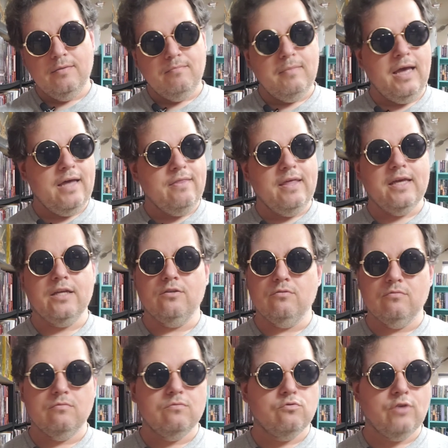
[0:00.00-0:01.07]
man, they
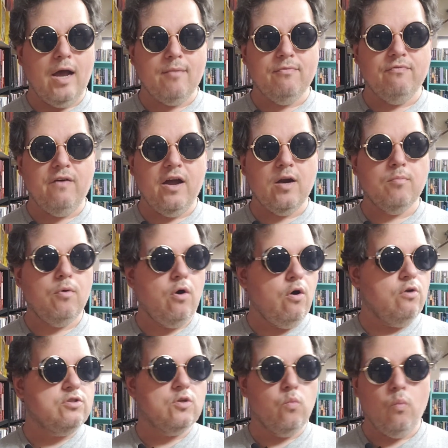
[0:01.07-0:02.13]
can drop
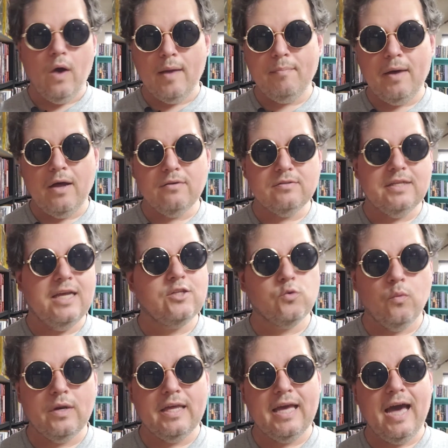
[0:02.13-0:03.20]
fireballs and wipe out 10,
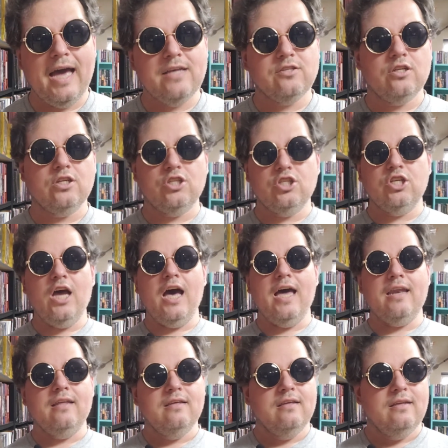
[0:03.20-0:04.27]
20 guys at a
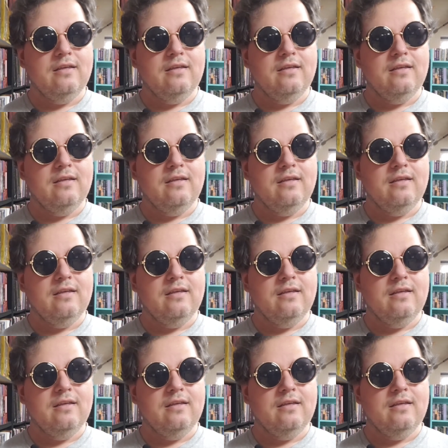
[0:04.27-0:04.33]
shot.